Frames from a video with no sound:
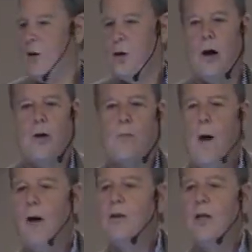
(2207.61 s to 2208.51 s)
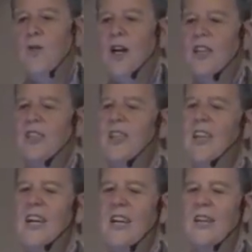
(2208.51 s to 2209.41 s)
Tell the truth, most of us
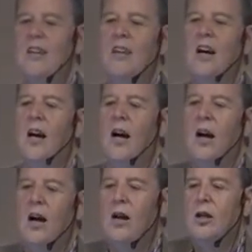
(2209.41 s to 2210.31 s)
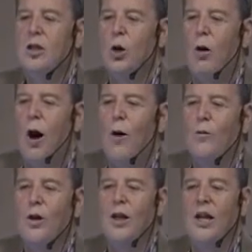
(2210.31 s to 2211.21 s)
sin so
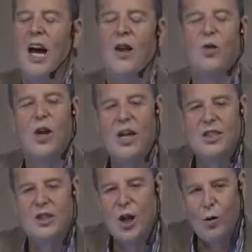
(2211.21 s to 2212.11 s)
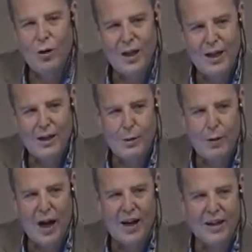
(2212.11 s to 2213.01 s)
often and think so
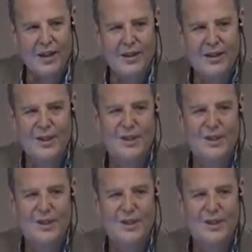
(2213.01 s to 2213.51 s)
little about it.